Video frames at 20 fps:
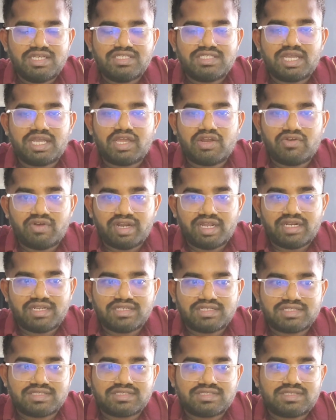Security
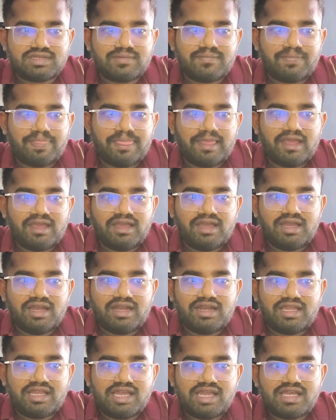risks.
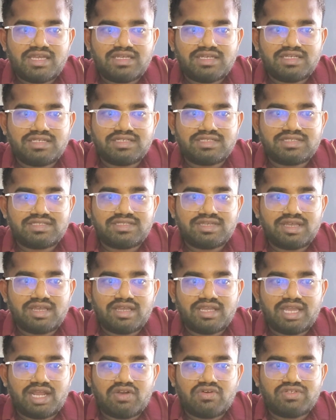DAS
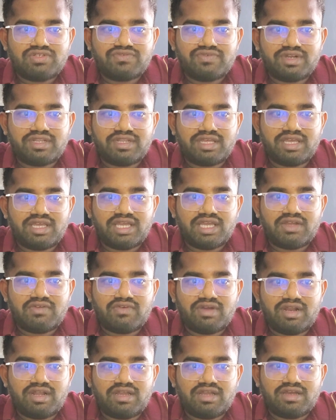allows for the
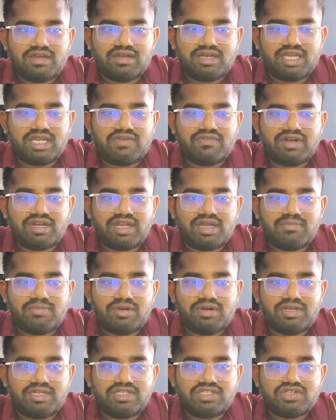
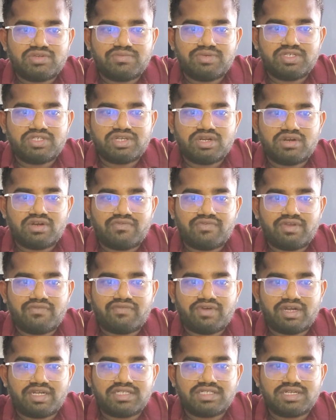equitable distribution of a
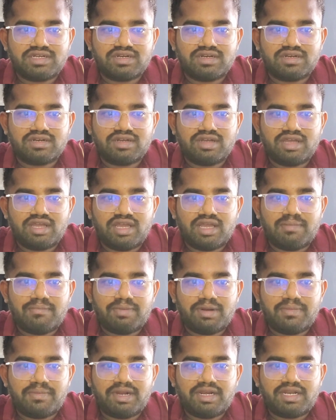function
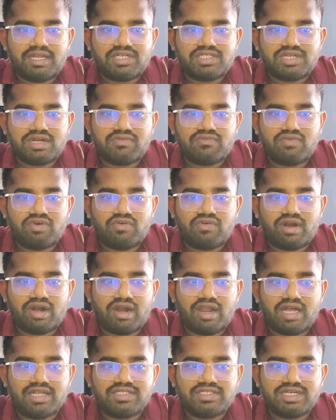implementation over
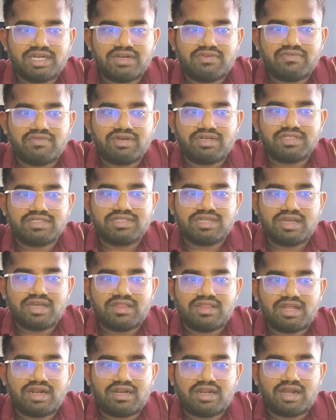large networks
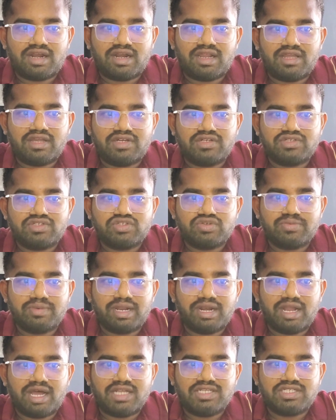that are linked to
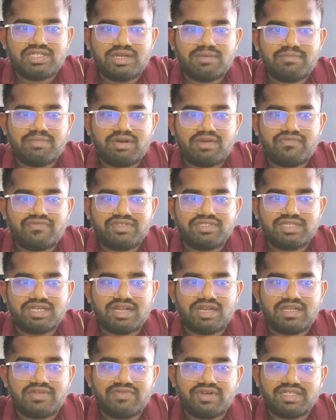a large number of
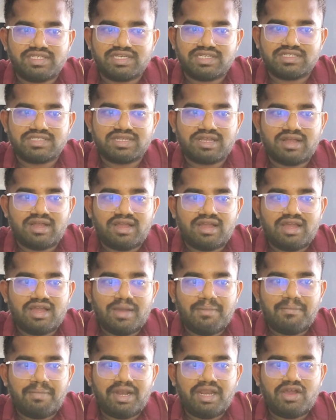physical devices.
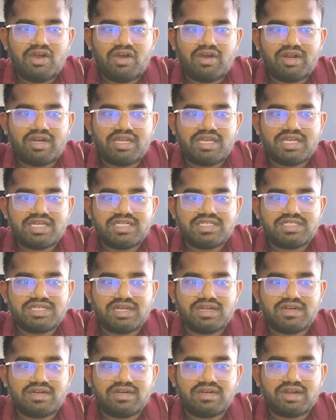Many
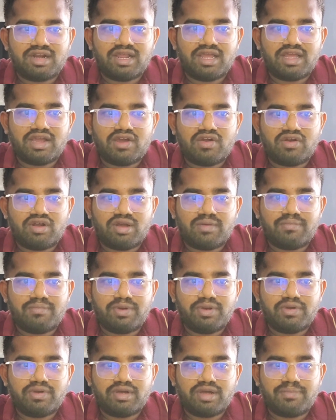organizations rely on
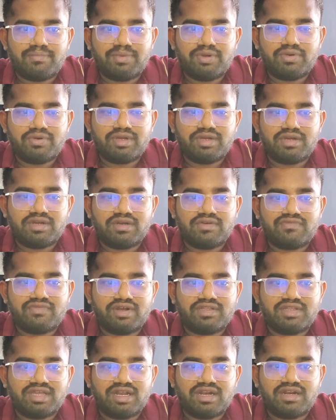computer
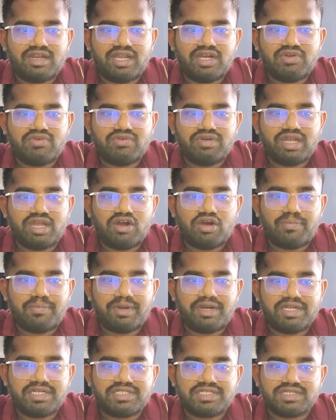for their day-to-day
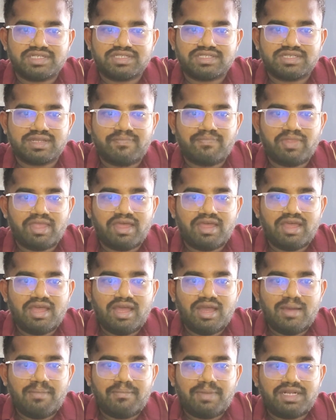operations,
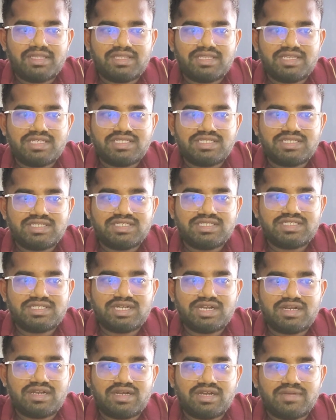but these
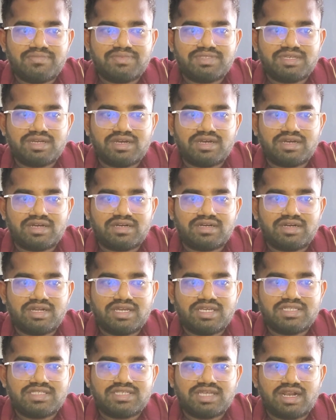digital hubs are
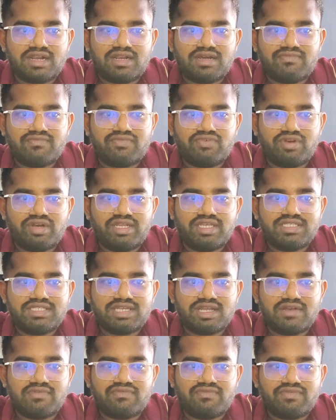seldom fully
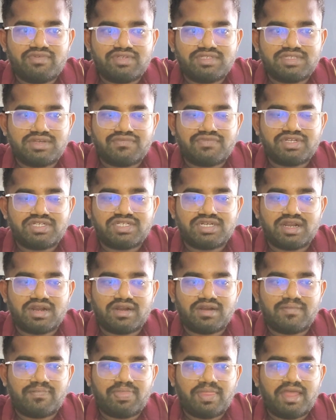
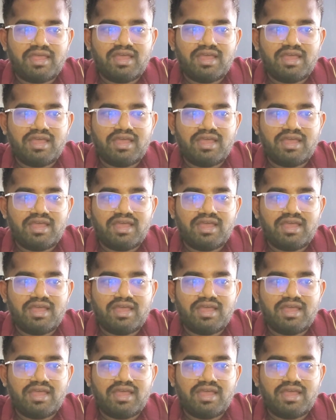self-sufficient.